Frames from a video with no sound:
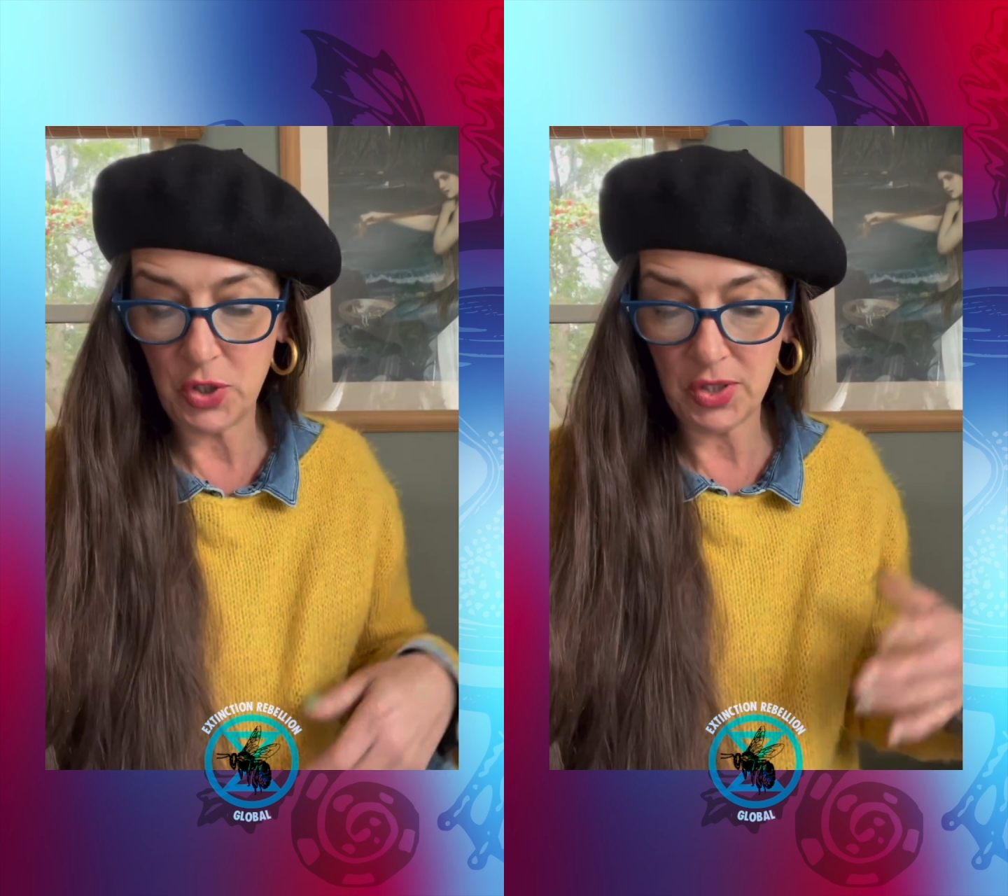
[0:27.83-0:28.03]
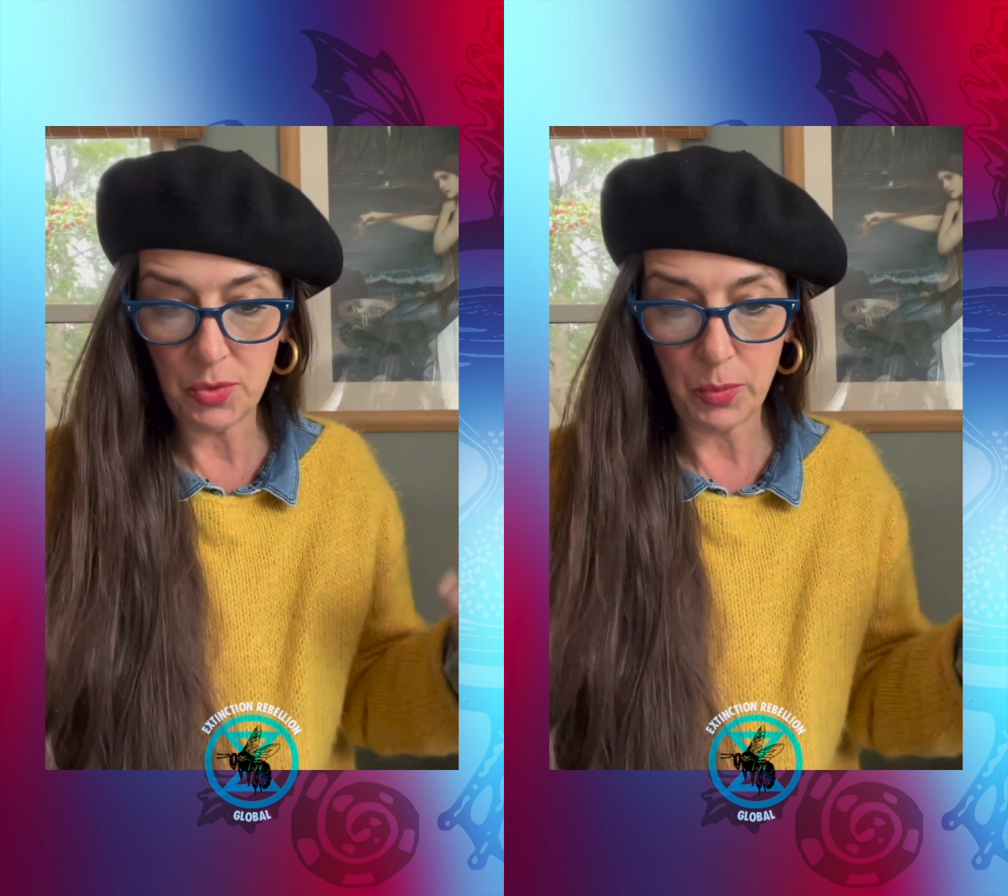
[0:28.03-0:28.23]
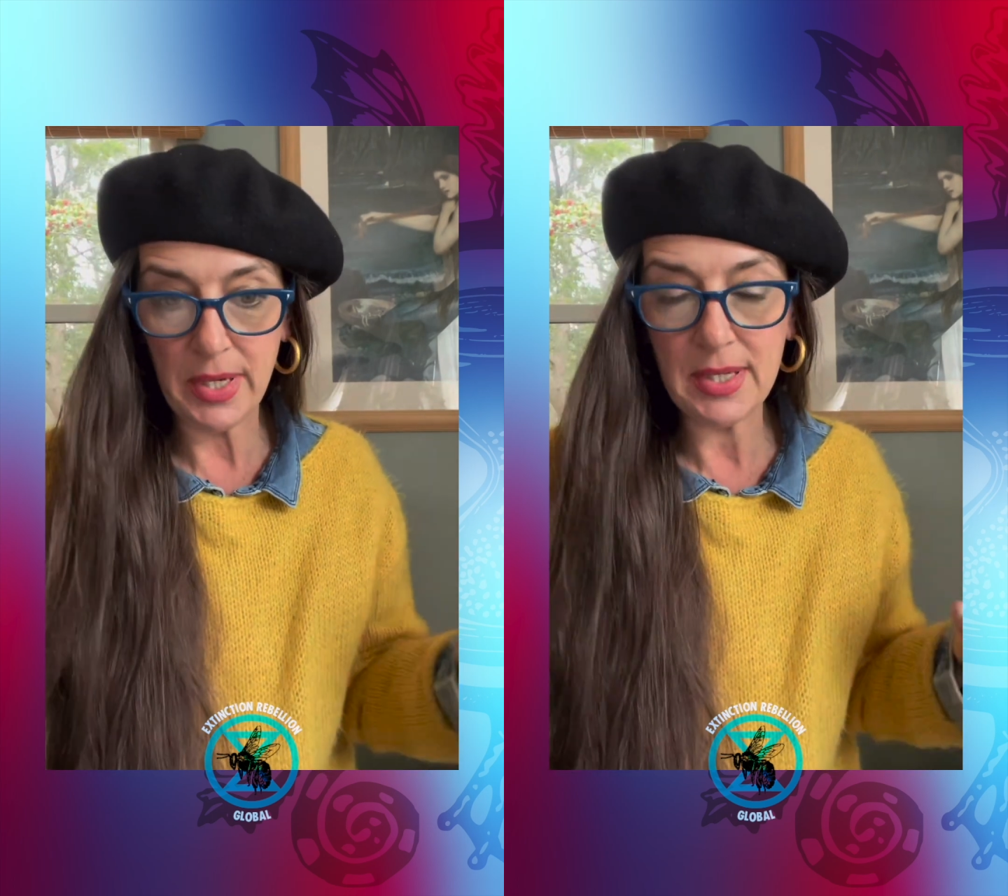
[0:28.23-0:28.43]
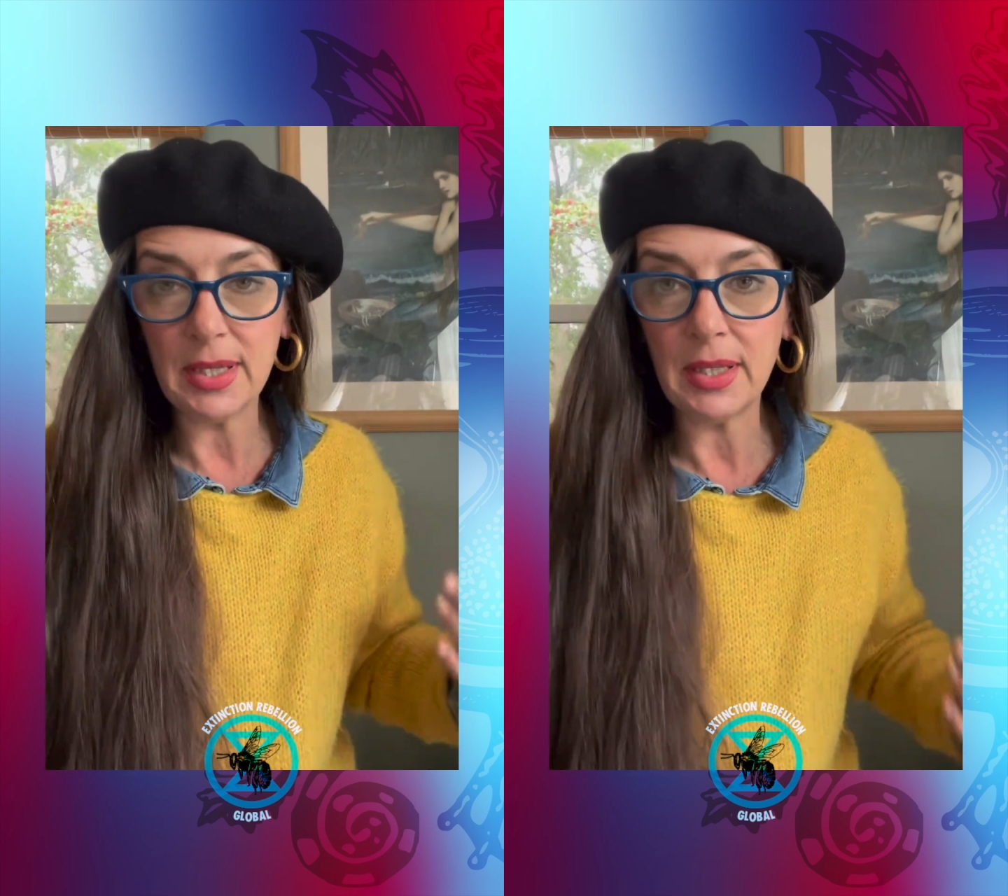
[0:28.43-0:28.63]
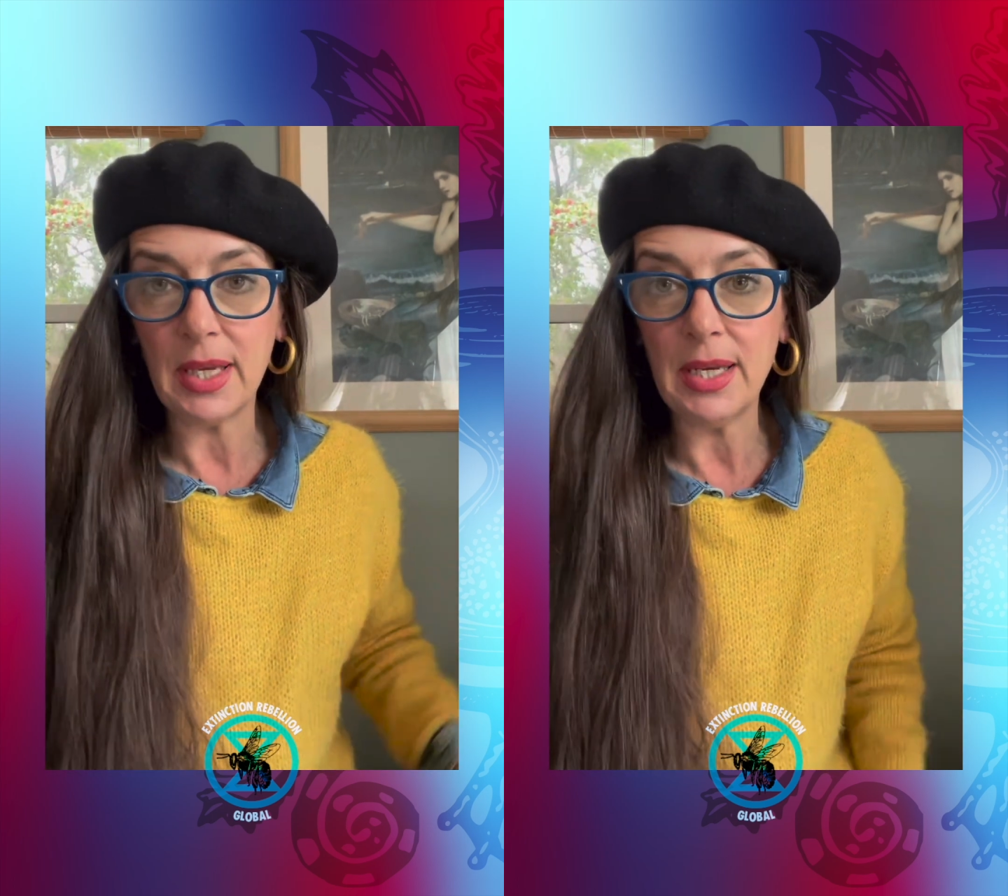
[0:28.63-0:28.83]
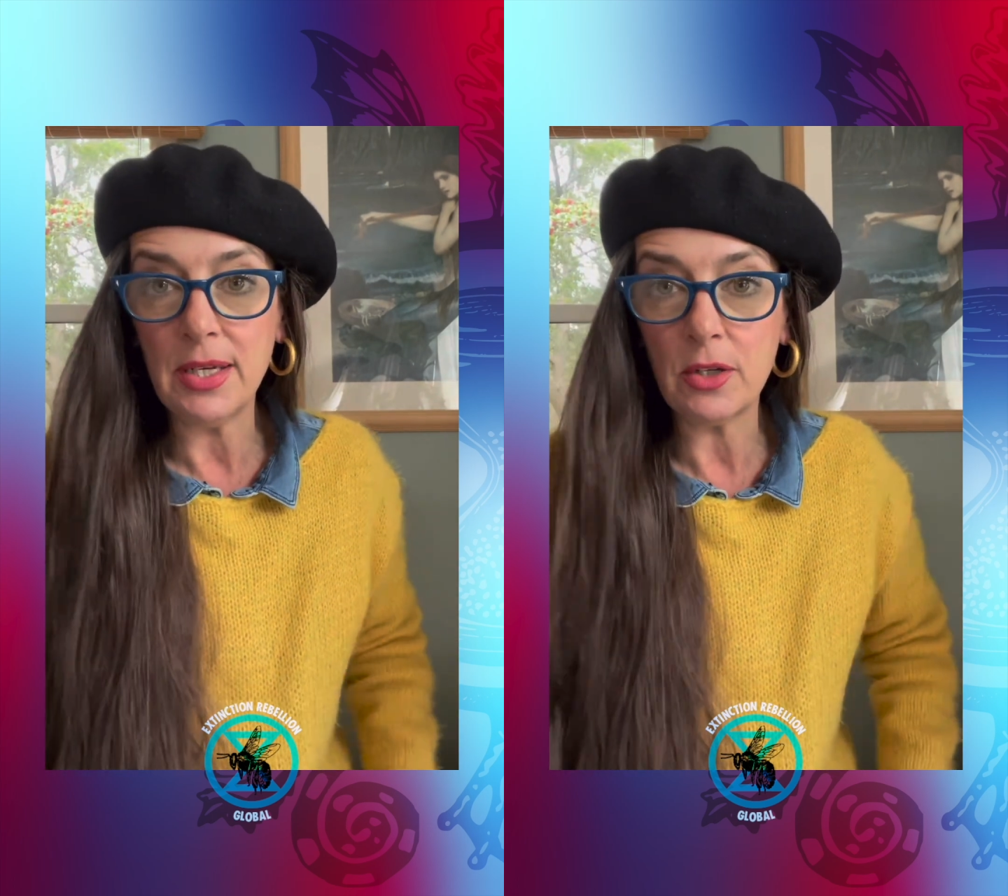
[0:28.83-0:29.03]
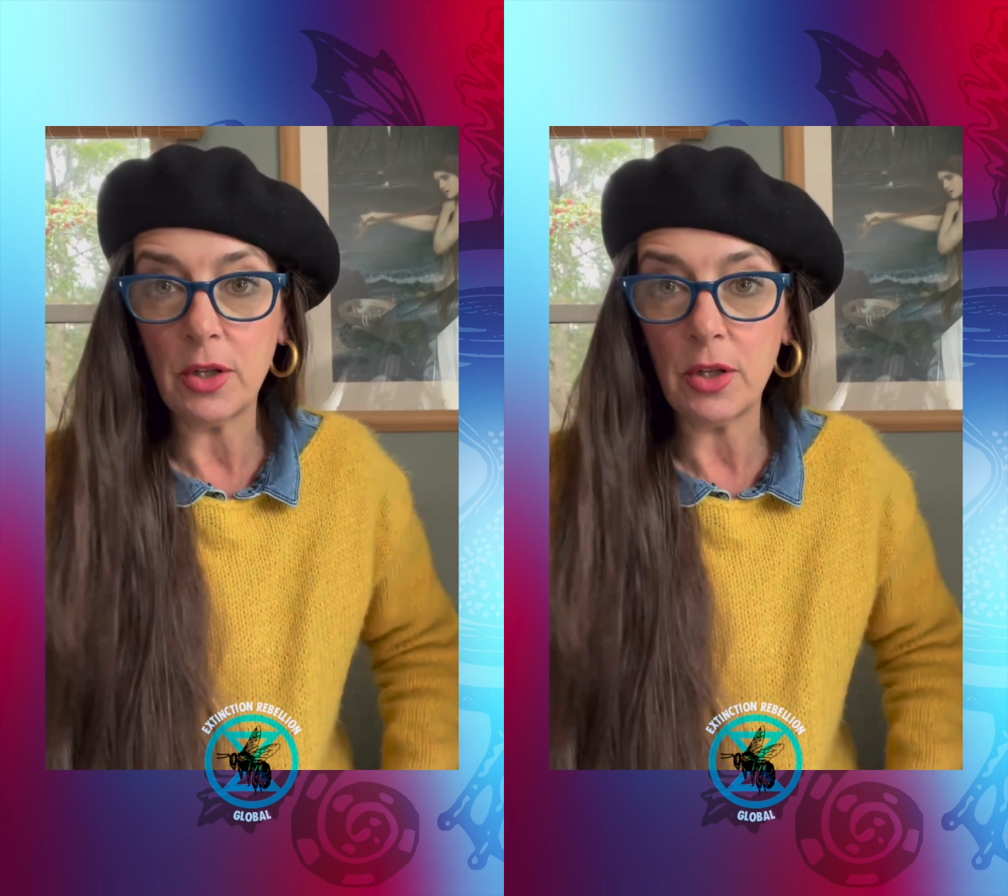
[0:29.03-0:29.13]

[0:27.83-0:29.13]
Just recently,